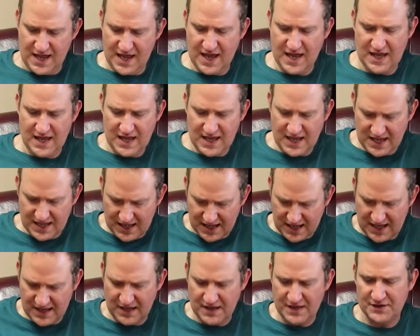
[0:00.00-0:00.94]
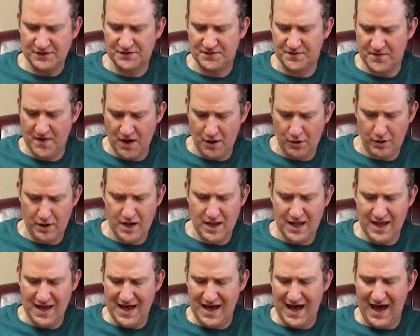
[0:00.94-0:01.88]
it is
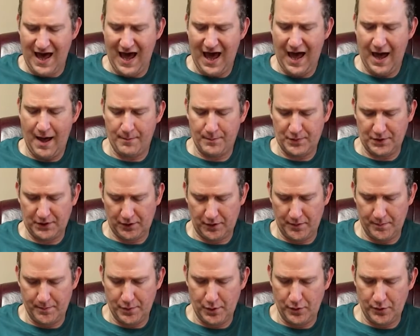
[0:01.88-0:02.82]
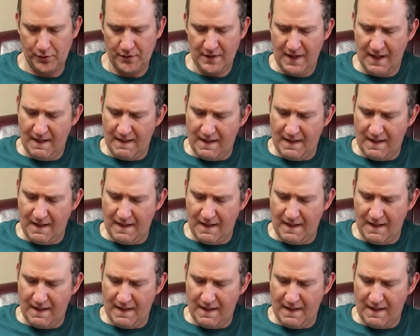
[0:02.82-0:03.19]
very applicable.